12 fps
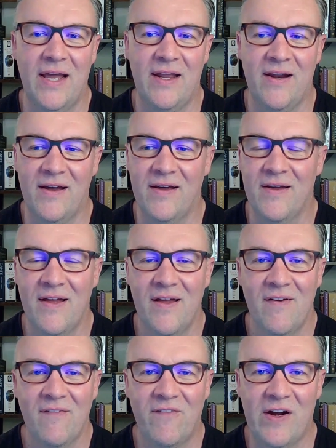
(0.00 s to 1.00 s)
at a
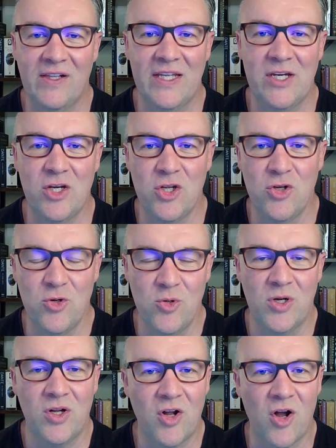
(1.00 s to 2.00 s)
fairly
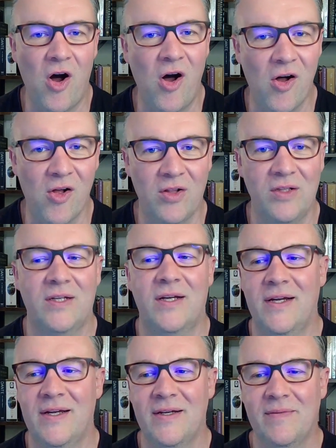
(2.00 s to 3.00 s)
new call
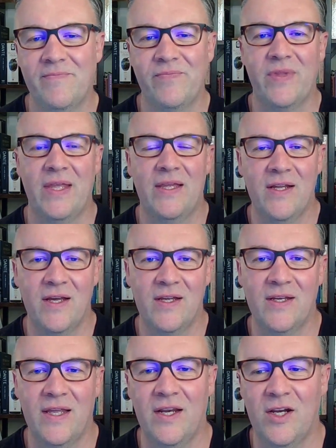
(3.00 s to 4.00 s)
in
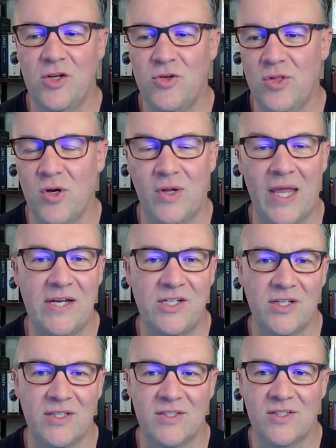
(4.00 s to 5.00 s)
a new
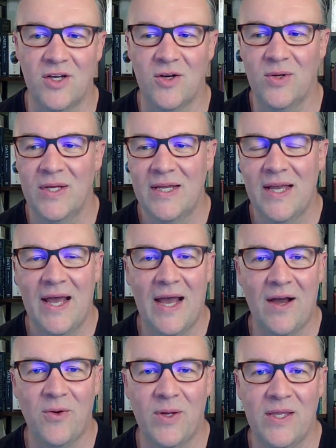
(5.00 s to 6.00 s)
location. So,
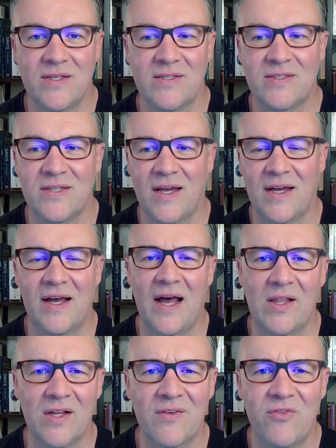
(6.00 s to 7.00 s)
how
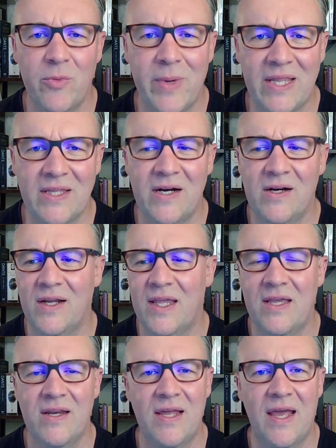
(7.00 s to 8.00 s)
long have you been there
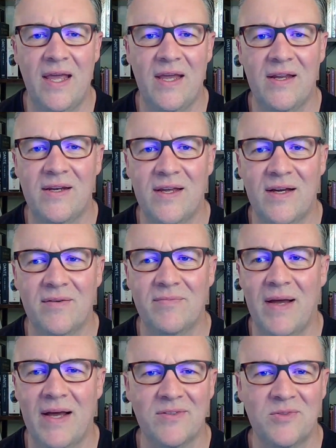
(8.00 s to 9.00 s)
again, and
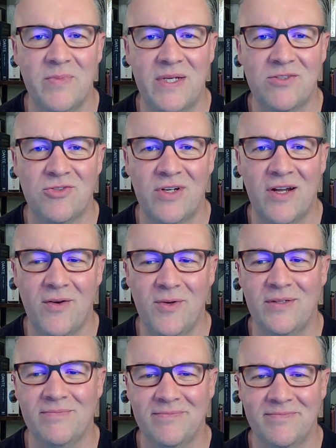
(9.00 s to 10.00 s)
how's ministry going?